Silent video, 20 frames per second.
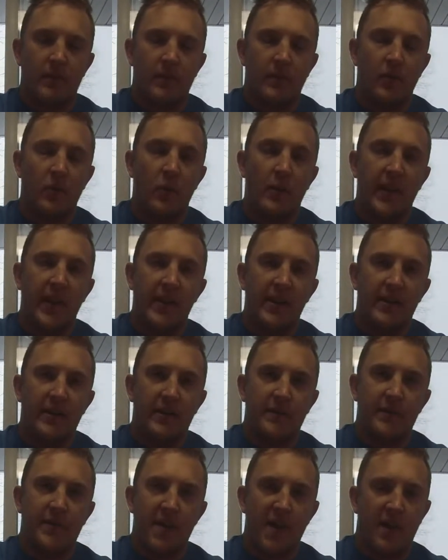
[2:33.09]
The weight on
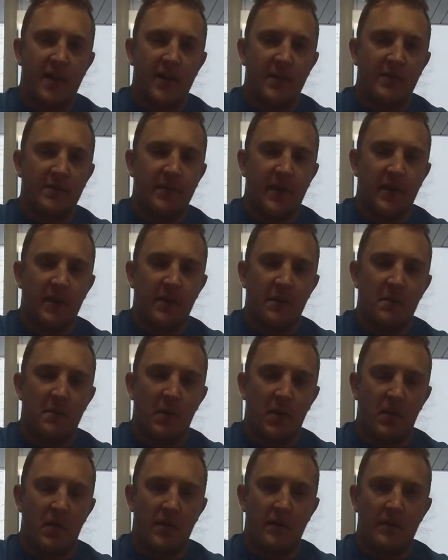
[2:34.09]
a frog is very
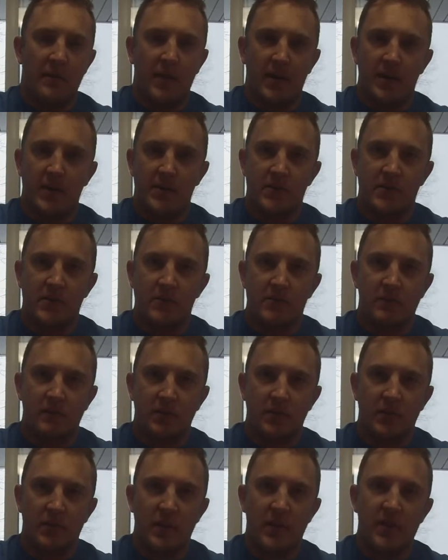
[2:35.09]
important because you
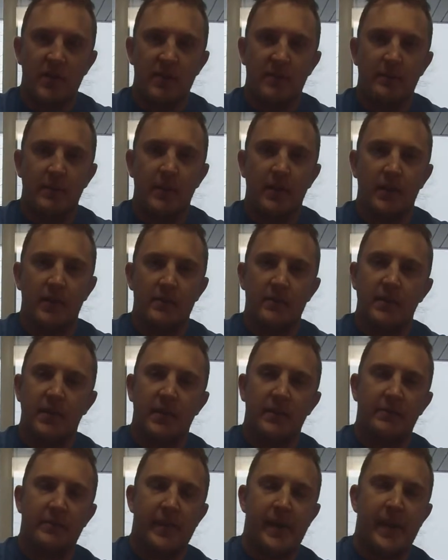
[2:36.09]
need to be able to
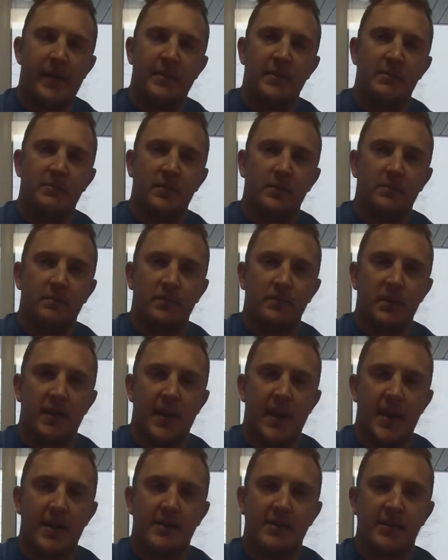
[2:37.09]
get maximum
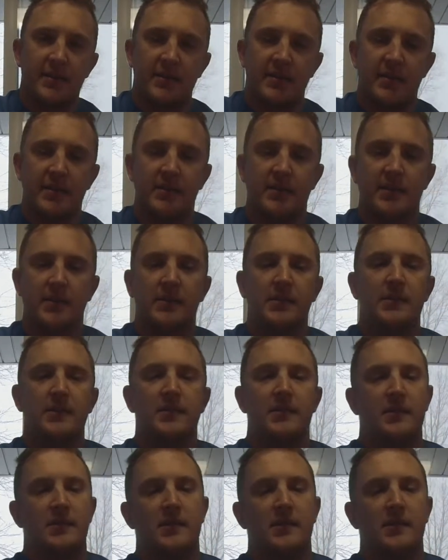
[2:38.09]
casting distance.